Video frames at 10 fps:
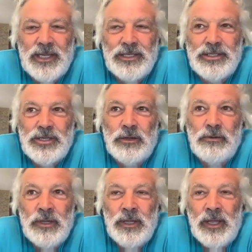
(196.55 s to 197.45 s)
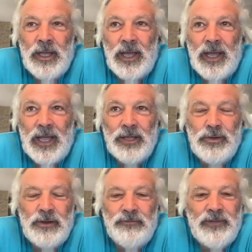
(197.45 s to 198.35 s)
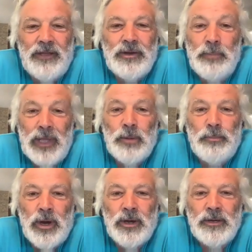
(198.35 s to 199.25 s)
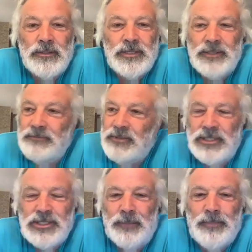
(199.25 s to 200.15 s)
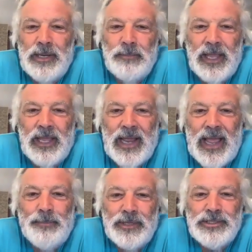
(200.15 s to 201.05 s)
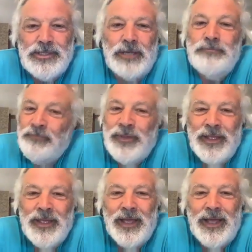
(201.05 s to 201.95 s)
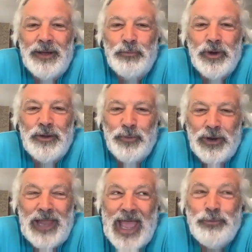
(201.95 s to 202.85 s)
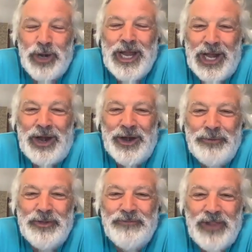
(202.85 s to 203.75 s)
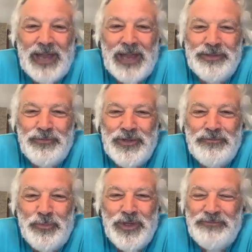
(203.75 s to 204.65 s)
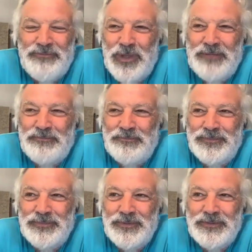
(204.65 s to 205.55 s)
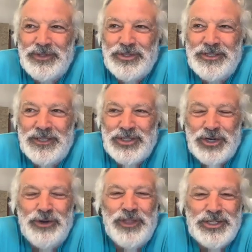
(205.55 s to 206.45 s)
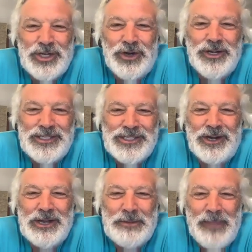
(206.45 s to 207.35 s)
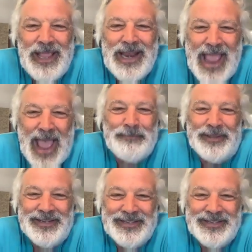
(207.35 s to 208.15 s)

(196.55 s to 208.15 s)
And so I couldn't have found a better partner to jump in and make it happen. So we're glad we're here. We're glad we turned the dirt and started to make it happen.